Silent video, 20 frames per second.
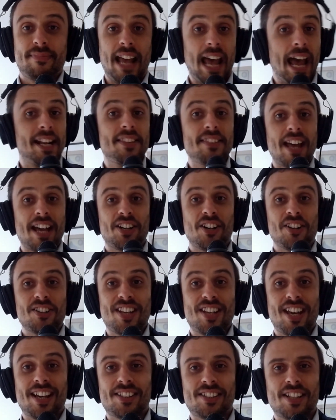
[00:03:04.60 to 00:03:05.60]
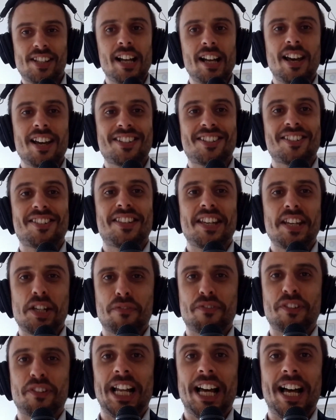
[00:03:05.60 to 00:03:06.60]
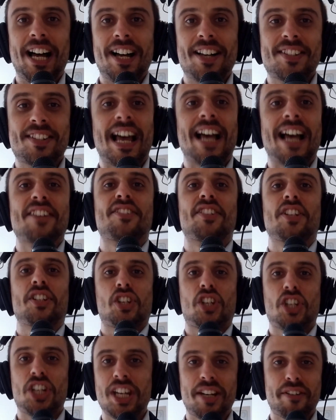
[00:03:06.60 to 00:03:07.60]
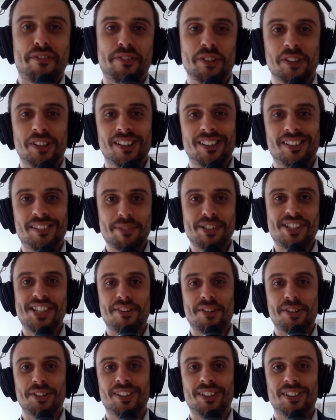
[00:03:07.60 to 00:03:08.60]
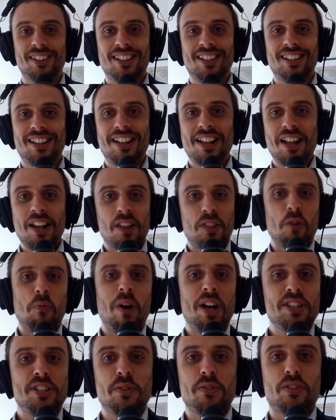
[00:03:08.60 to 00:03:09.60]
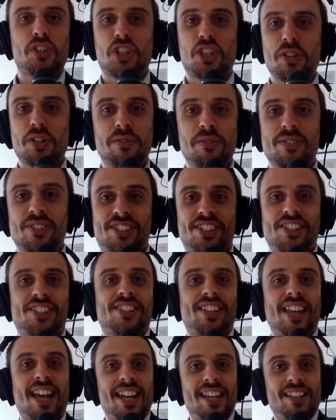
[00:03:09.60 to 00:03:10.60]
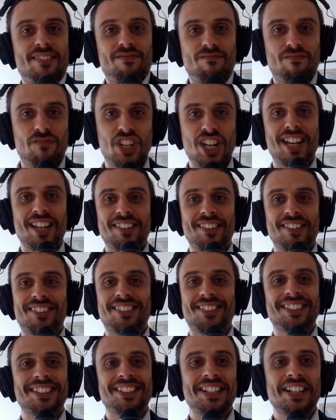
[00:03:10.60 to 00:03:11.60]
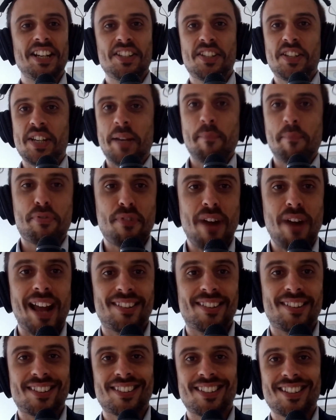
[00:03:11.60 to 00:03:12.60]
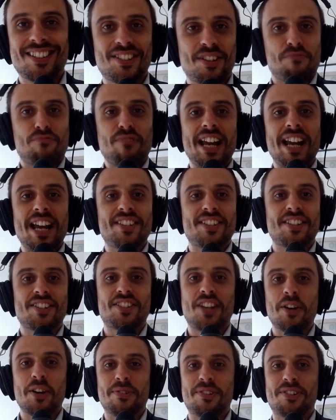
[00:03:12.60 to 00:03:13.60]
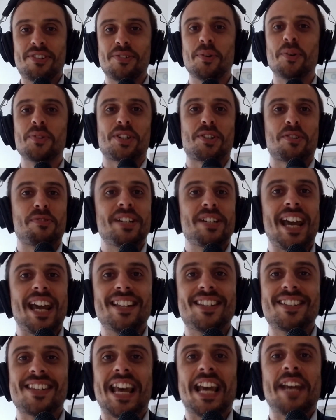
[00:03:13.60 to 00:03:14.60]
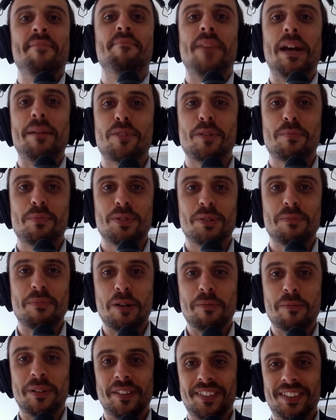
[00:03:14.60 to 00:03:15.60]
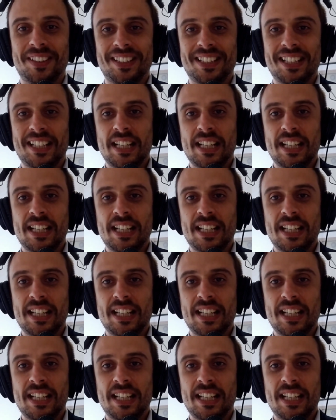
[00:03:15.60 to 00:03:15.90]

And in that context, I like to think of glass as the cheerful material, the one you'd choose to say cheers, to impress, to raise a toast, or to create a memorable moment.